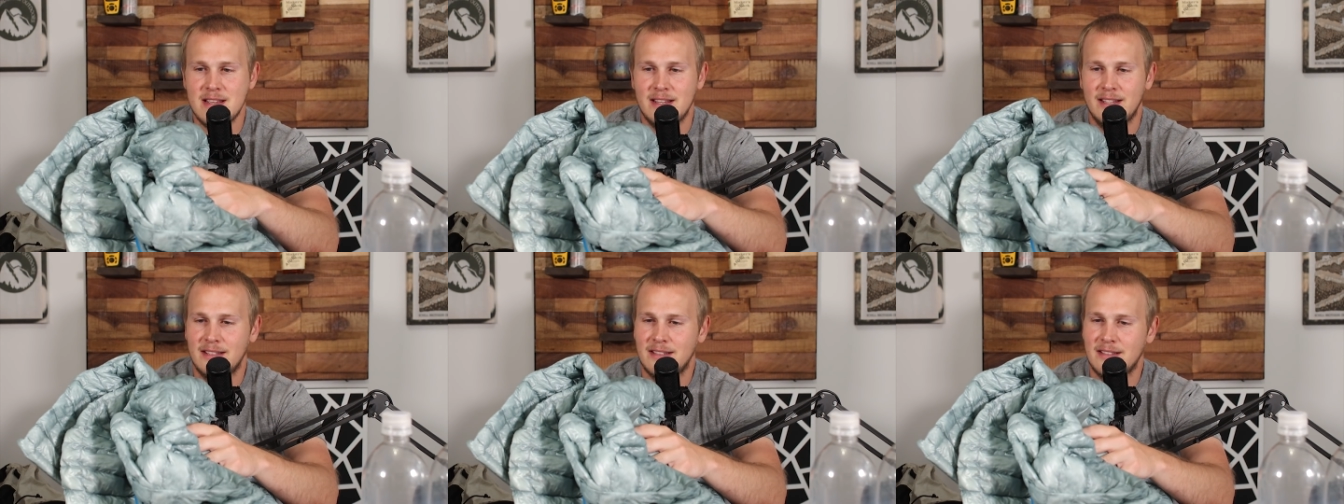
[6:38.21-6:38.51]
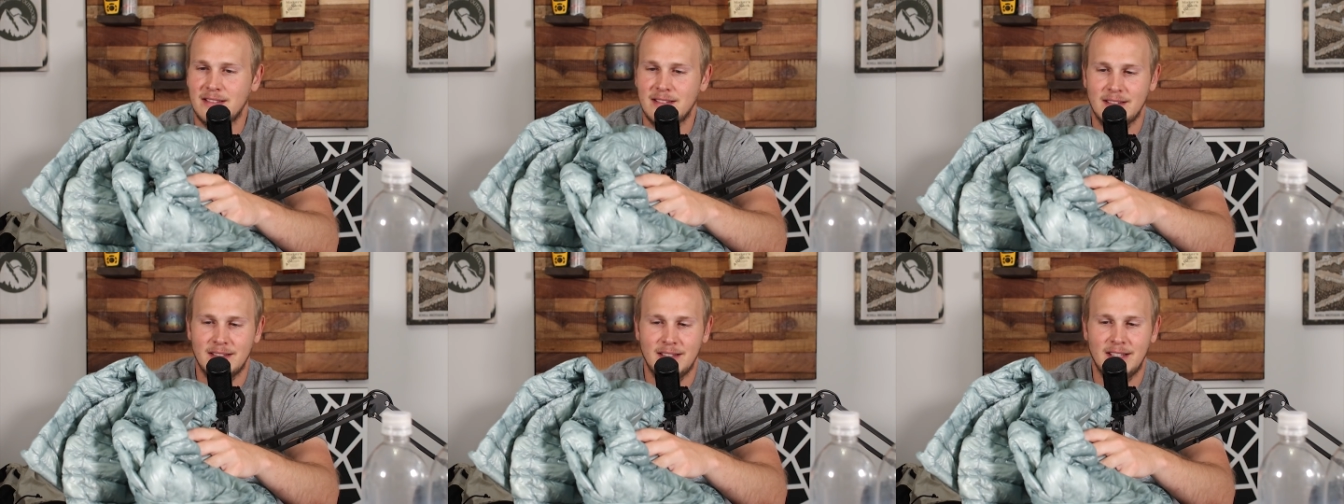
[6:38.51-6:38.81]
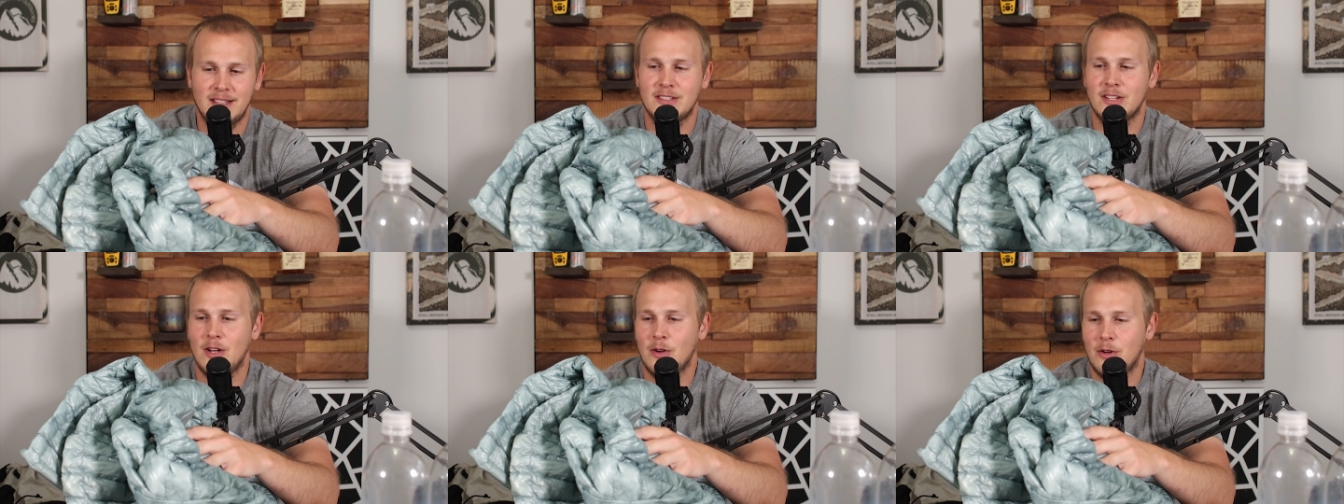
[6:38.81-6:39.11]

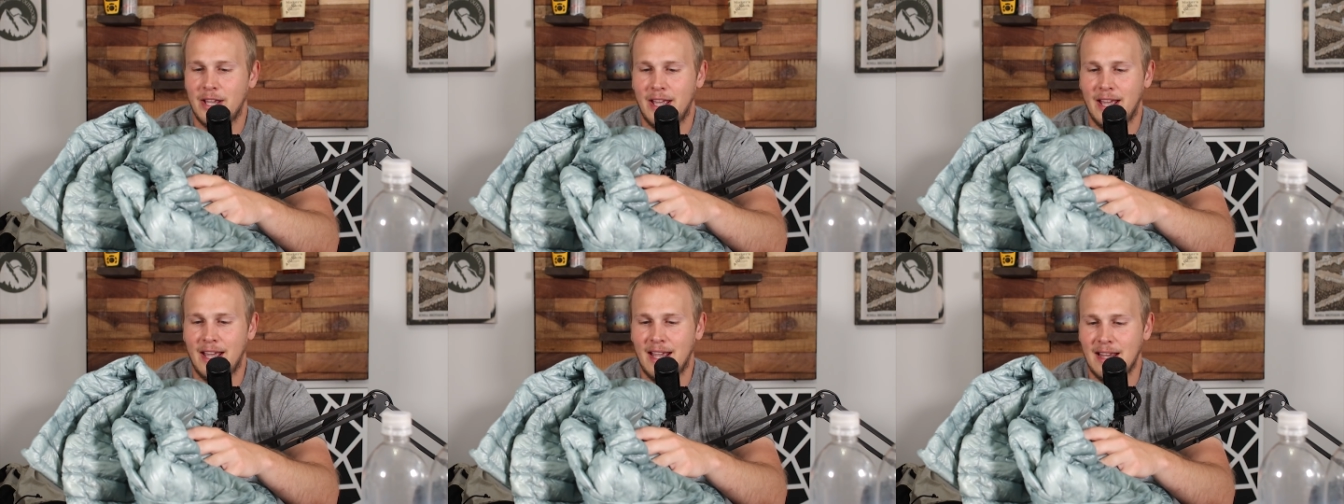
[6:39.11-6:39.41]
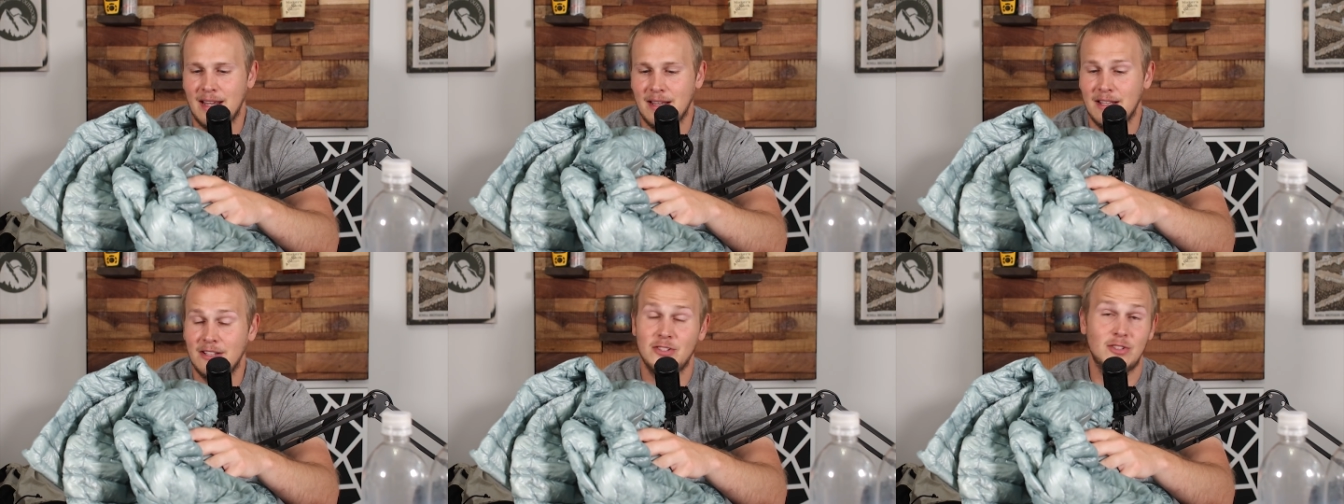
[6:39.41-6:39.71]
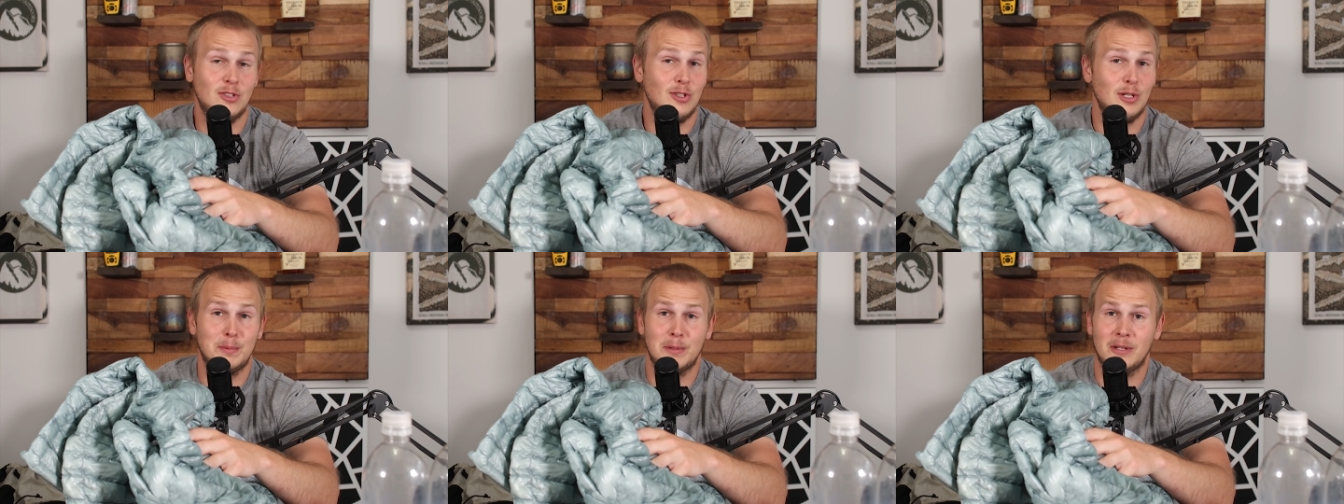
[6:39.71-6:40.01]
It's okay.
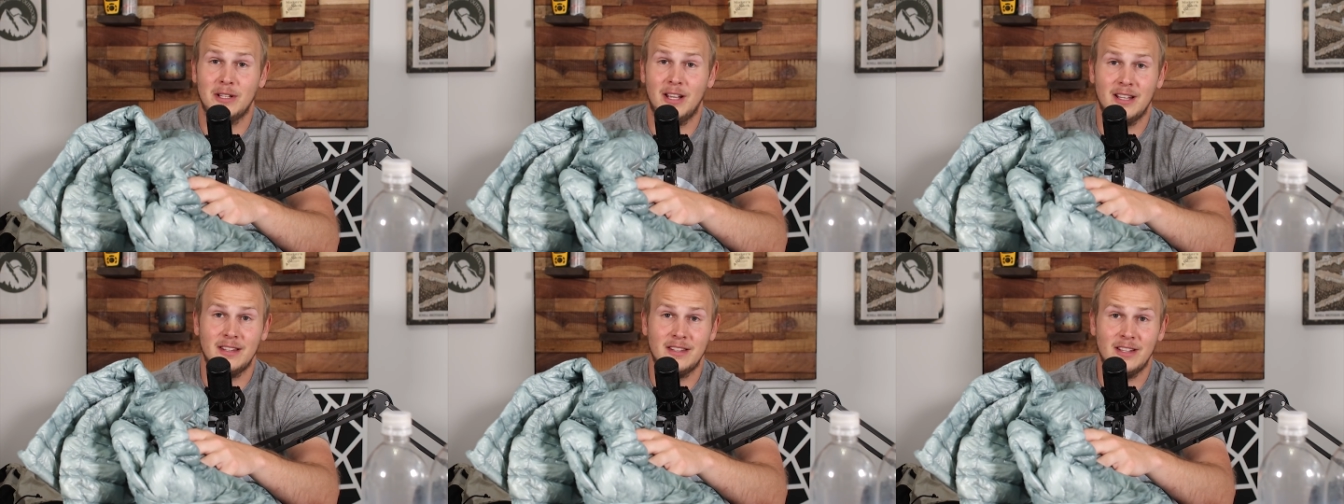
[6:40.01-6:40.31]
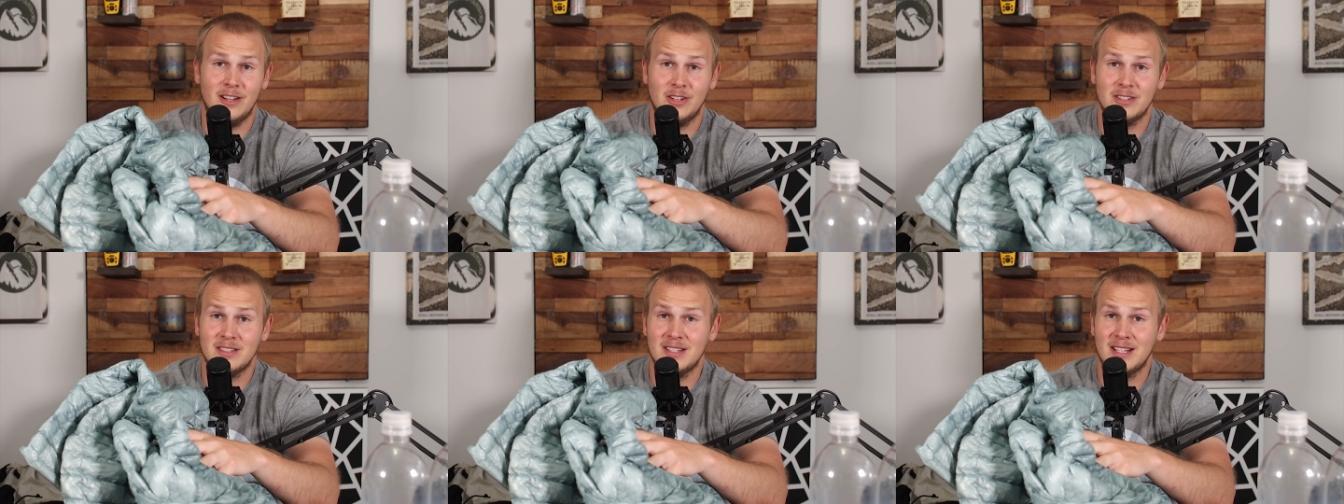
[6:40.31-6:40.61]
It's super light though.